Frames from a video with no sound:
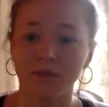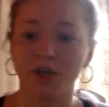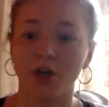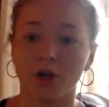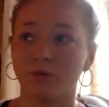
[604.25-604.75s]

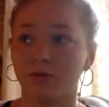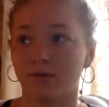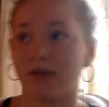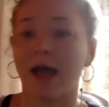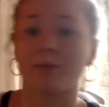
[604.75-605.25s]
You know,
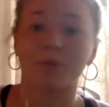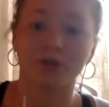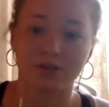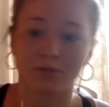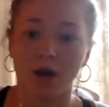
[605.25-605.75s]
that
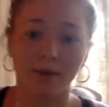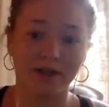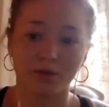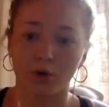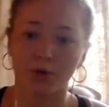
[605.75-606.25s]
person probably
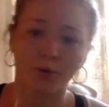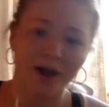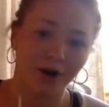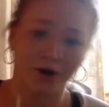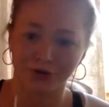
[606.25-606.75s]
had to work
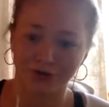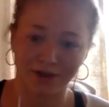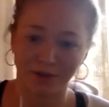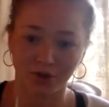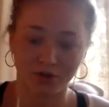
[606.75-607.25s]
way harder
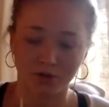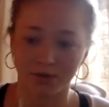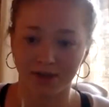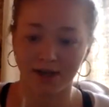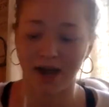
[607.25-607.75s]
than the person
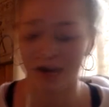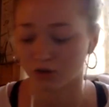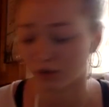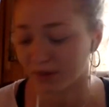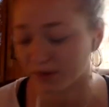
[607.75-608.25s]
with the
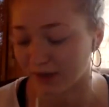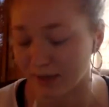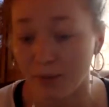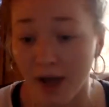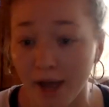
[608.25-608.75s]
natural
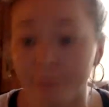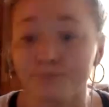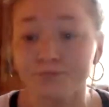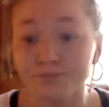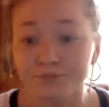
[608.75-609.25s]
ability. But
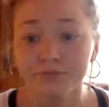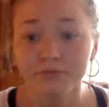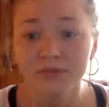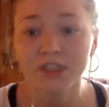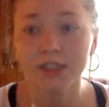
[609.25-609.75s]

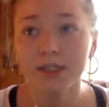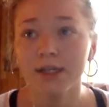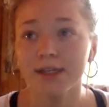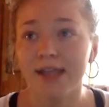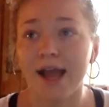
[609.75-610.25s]

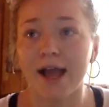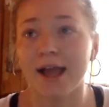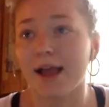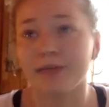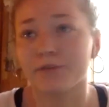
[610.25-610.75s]
yeah,
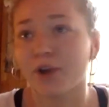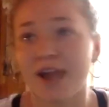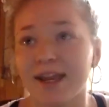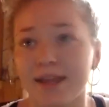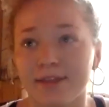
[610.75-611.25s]
for
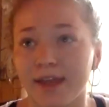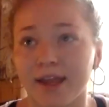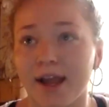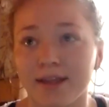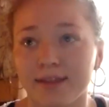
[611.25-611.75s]

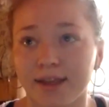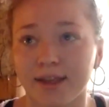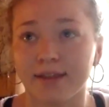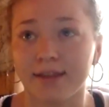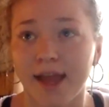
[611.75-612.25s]
anything, I
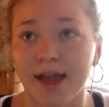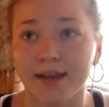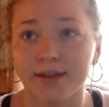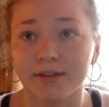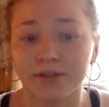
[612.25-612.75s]
think that,
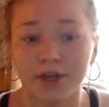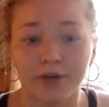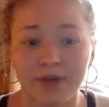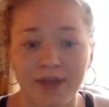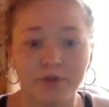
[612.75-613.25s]
you know,
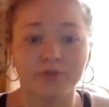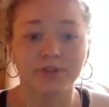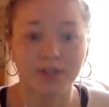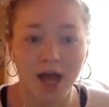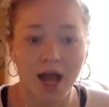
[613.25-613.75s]
never
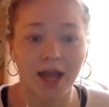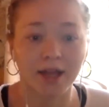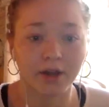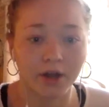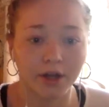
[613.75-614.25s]
rely
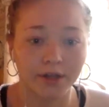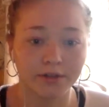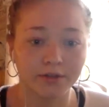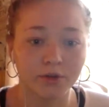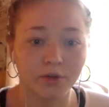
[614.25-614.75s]
on
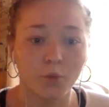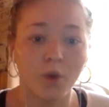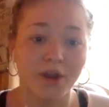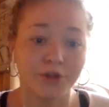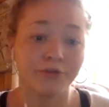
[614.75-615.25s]

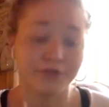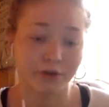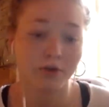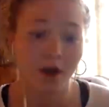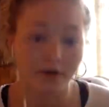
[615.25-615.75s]
what you
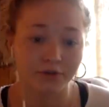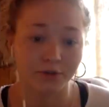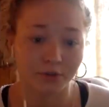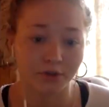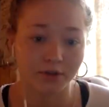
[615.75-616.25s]
feel
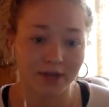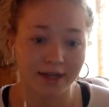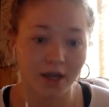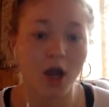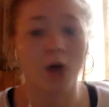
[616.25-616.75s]
comfortable,
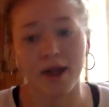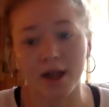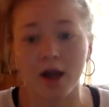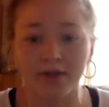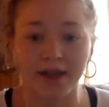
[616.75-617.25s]
like, oh, I
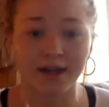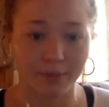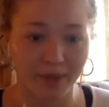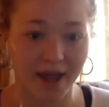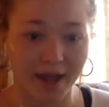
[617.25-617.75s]
got that in the
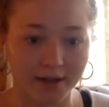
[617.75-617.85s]
bag.